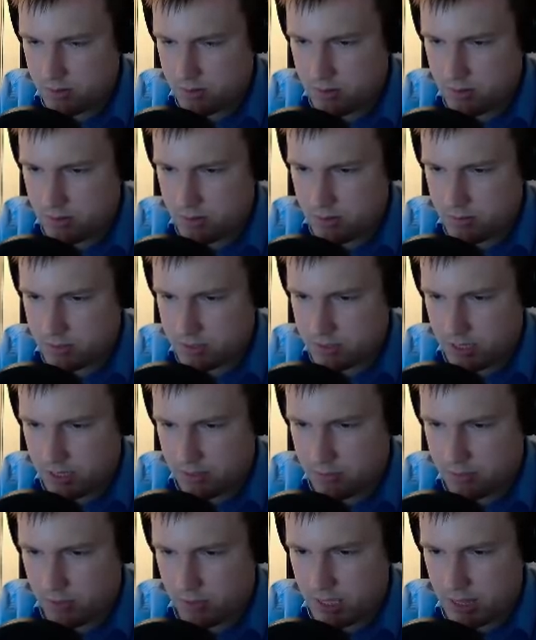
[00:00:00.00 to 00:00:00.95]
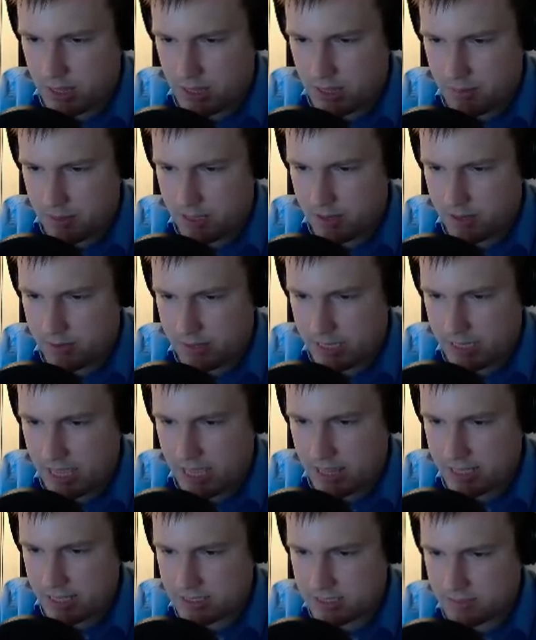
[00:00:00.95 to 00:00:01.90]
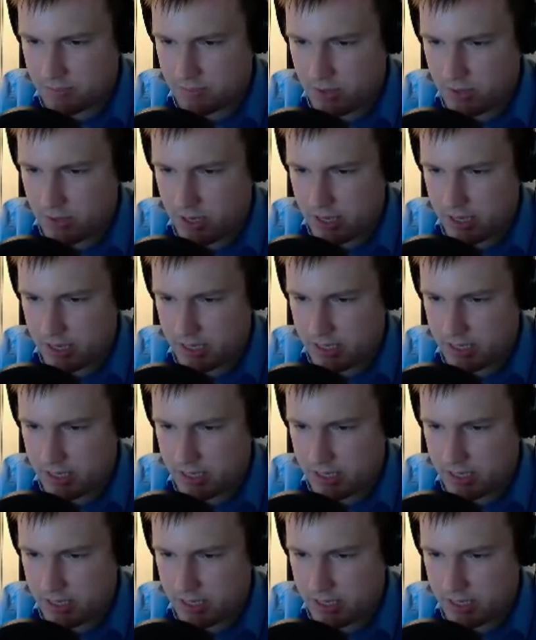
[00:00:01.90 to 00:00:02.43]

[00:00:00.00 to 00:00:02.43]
was going to upgrade them. How do I get this to work?